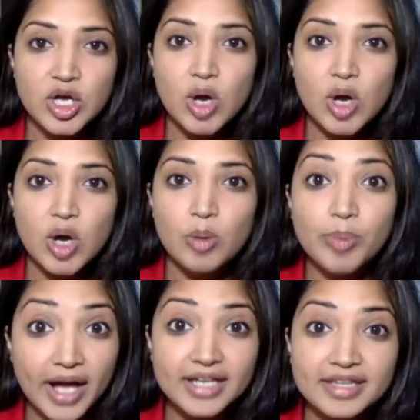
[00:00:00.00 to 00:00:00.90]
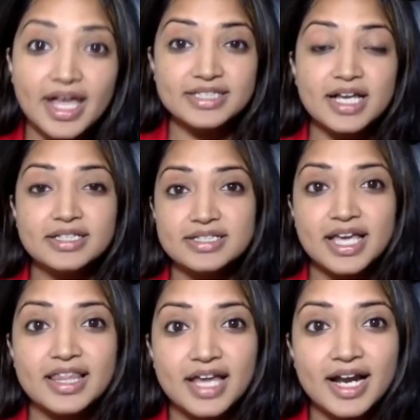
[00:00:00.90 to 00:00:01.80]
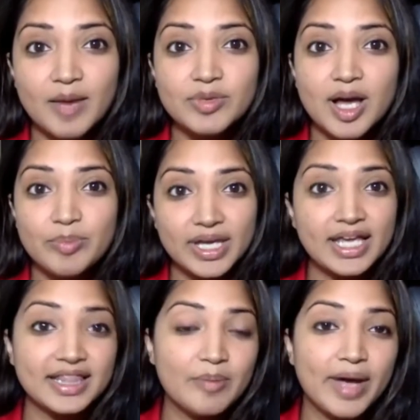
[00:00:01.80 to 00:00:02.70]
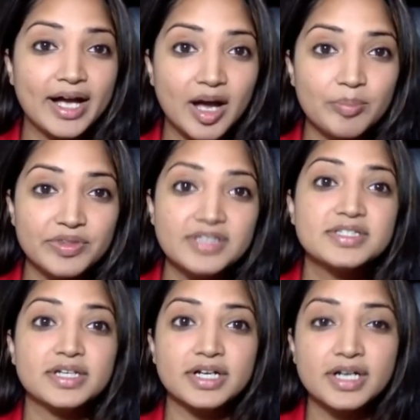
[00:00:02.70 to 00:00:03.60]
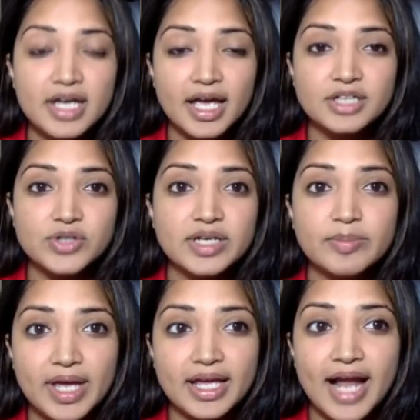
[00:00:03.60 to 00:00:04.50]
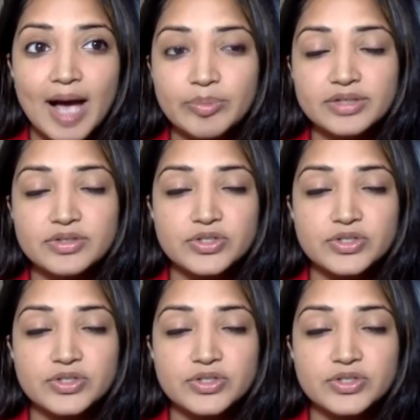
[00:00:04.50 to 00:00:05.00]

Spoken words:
But that's not to say that I'm not picking that back up this year and trying to make it happen.